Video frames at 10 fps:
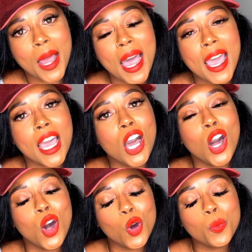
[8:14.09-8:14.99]
I
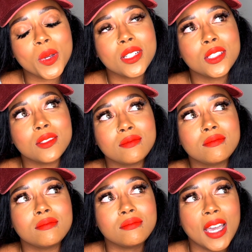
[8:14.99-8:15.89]
hope,
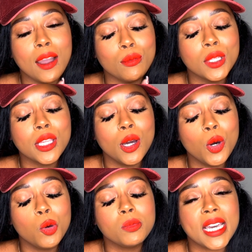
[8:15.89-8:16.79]
I really
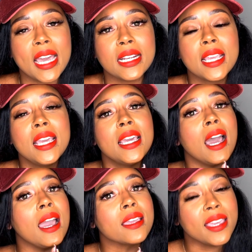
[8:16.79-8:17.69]
hope that
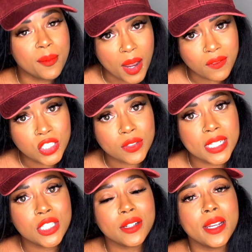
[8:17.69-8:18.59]
I get my original
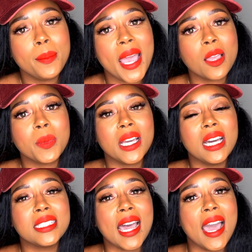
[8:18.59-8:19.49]
Instagram back
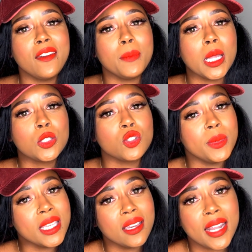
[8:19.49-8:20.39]
because I've made so
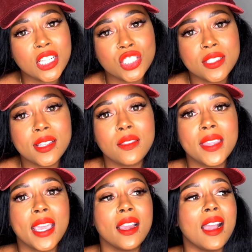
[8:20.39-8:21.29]
many connections on
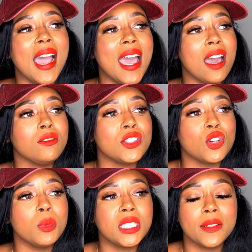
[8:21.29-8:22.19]
there. I have
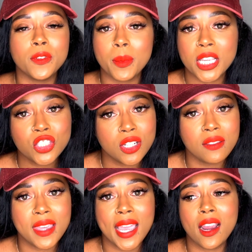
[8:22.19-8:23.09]
so much information on
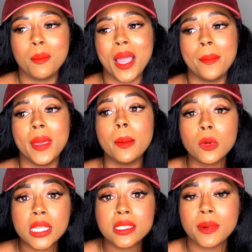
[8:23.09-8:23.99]
there. My
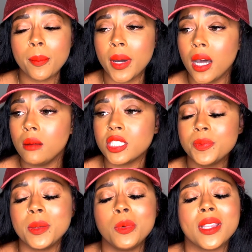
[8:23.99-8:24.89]
memories, my mom, just
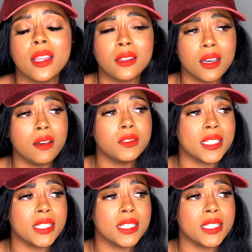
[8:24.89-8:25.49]
people that I love.